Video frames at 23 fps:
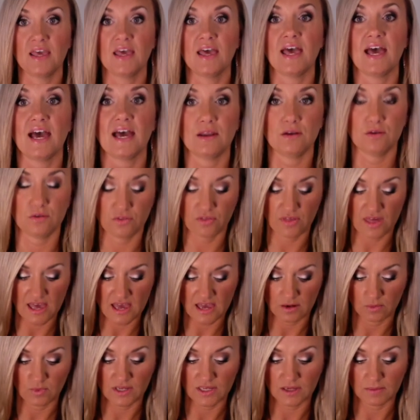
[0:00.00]
and
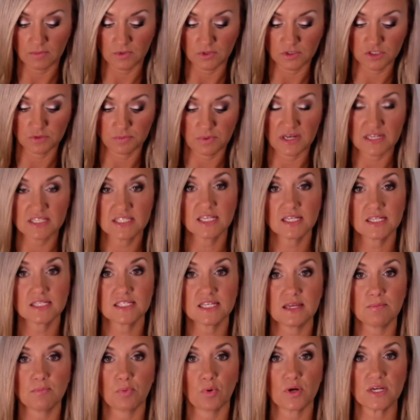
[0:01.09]
then we can multiply
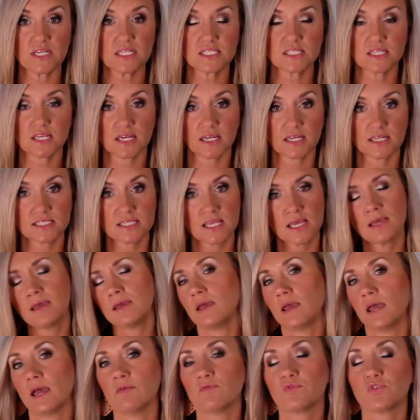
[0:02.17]
16.6.
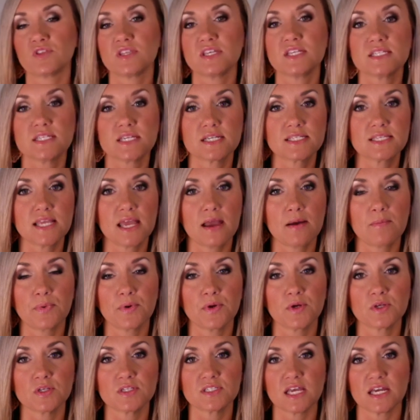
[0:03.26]
And for these
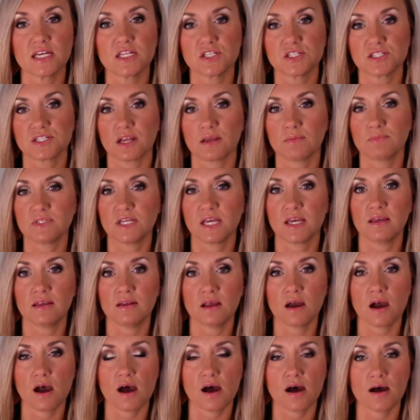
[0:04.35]
examples, I just typed
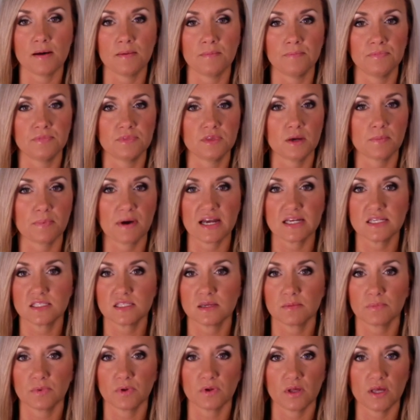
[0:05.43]
in the pi
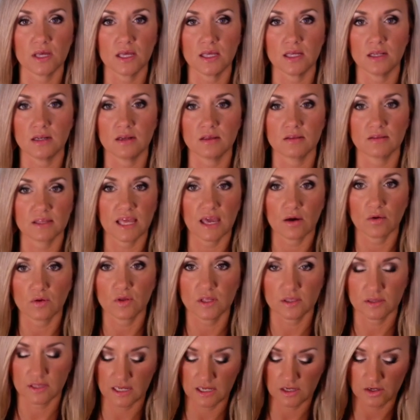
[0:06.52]
symbol in the
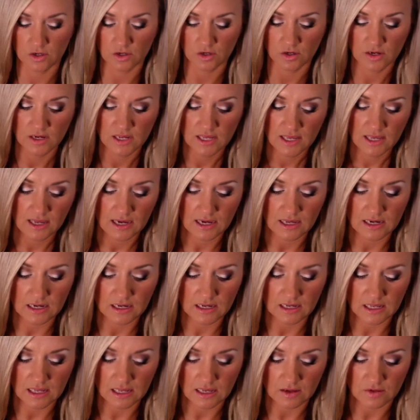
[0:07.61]
calculator, and
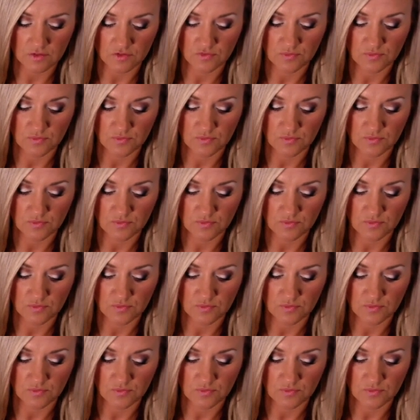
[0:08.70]
it gave